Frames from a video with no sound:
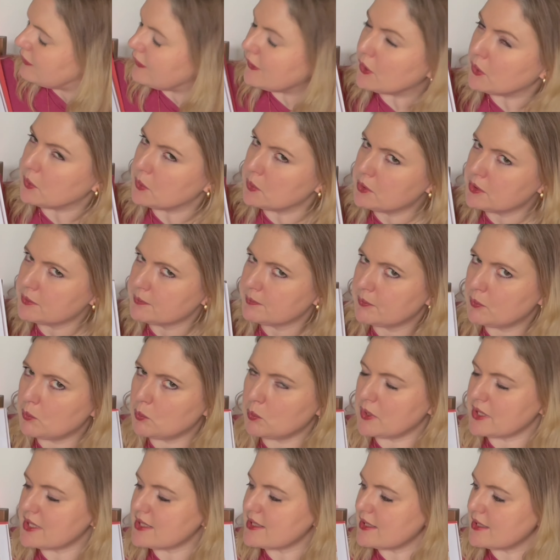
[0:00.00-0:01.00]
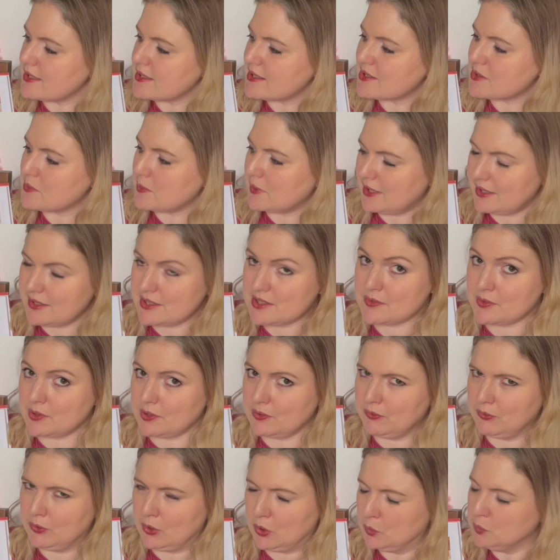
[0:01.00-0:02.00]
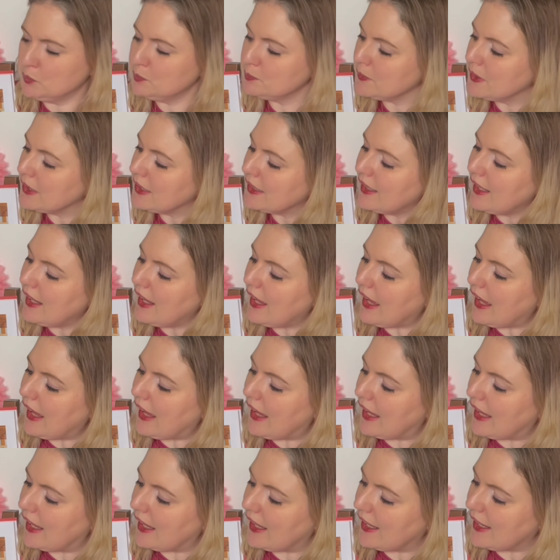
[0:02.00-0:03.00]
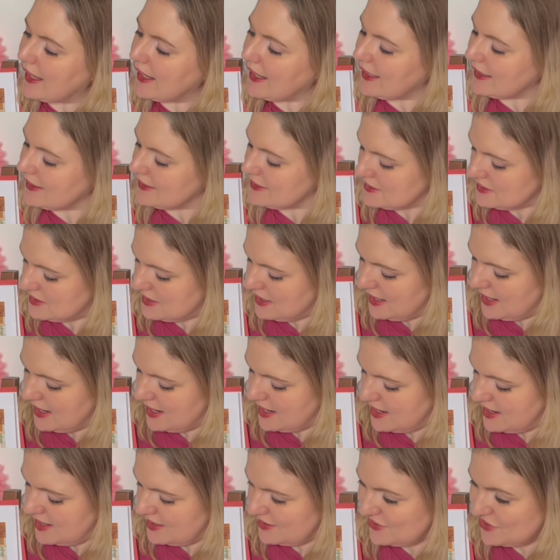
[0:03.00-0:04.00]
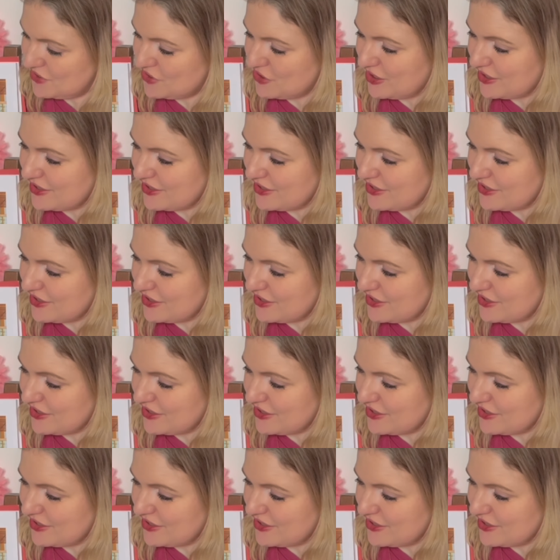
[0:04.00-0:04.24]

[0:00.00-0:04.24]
Flowed, which is Swedish for flow, and it's